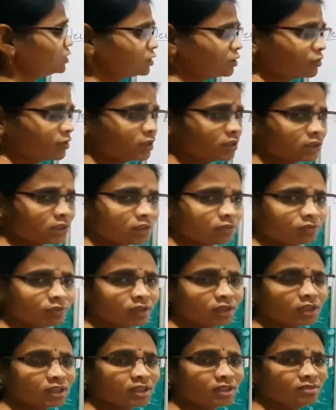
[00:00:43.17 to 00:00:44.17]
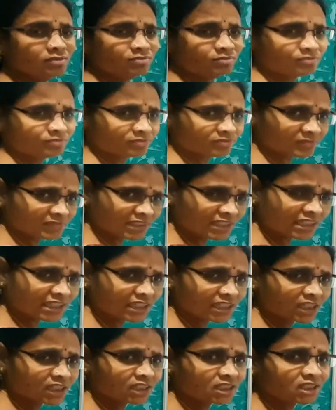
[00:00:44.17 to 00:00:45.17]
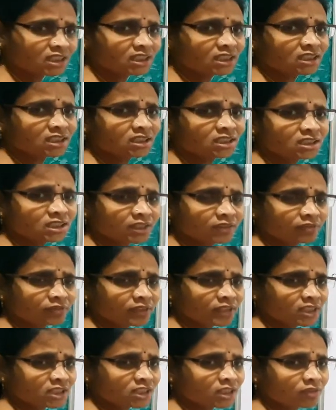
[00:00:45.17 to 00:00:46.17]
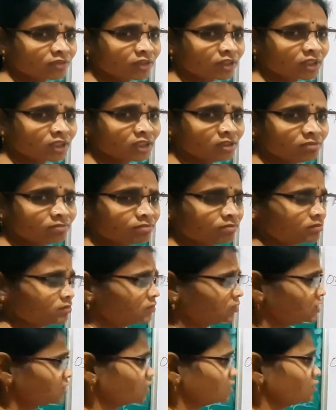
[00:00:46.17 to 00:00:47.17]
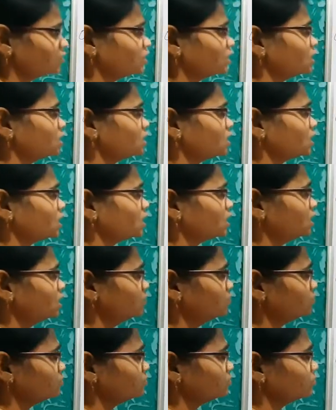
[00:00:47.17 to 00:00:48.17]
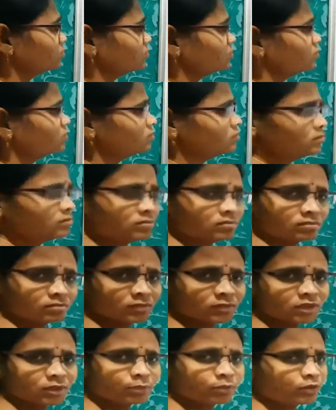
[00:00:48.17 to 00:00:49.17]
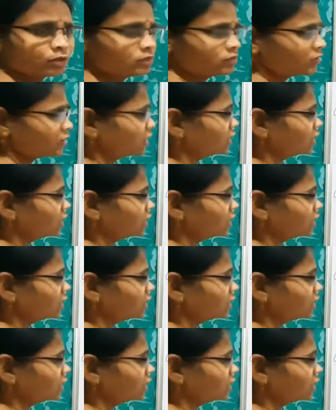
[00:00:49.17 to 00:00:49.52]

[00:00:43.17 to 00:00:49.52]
So, first of all, recollect definition of order. So, what is the order? Suppose for